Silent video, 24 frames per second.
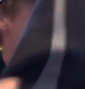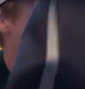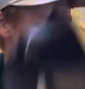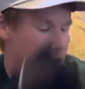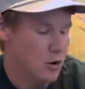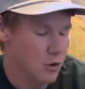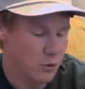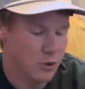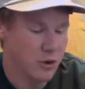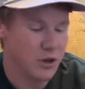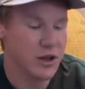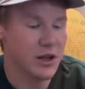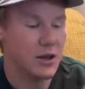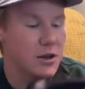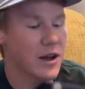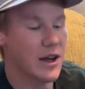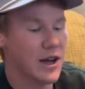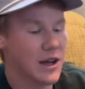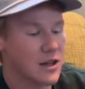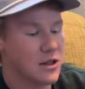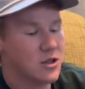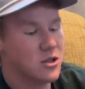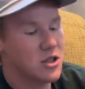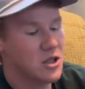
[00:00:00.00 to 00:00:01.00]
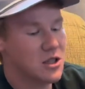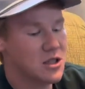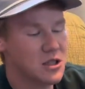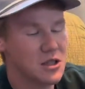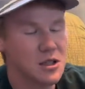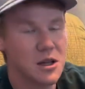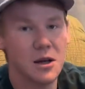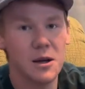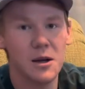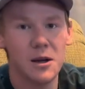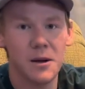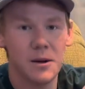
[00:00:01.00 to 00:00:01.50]
Really like just
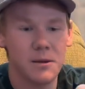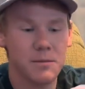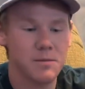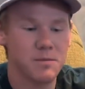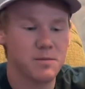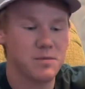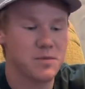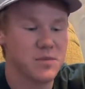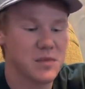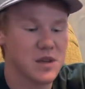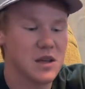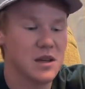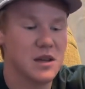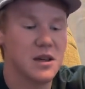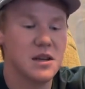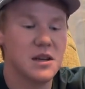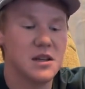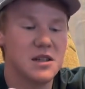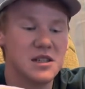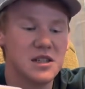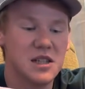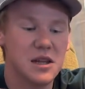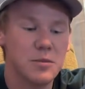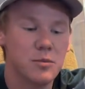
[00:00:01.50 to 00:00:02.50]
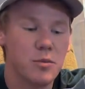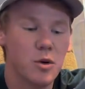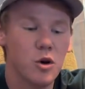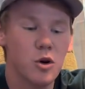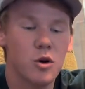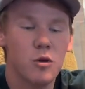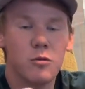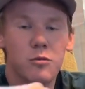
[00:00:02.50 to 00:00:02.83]
the simple